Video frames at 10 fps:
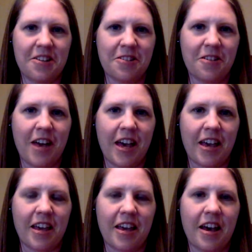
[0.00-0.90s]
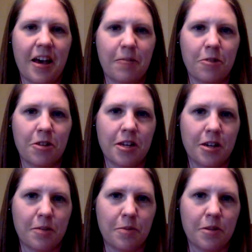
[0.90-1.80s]
I'm working
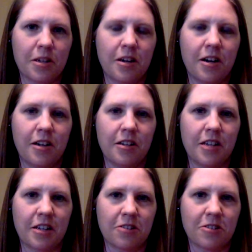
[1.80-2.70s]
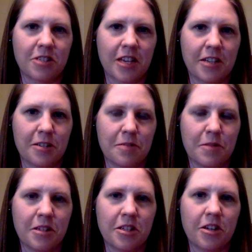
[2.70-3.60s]
on a book called A Girl's Guide to the
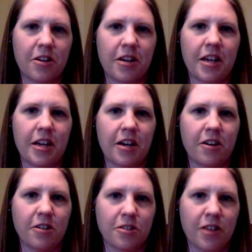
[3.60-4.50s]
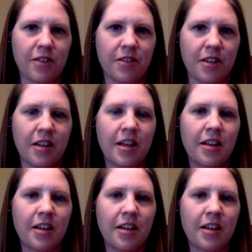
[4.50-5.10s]
Military, and I also have a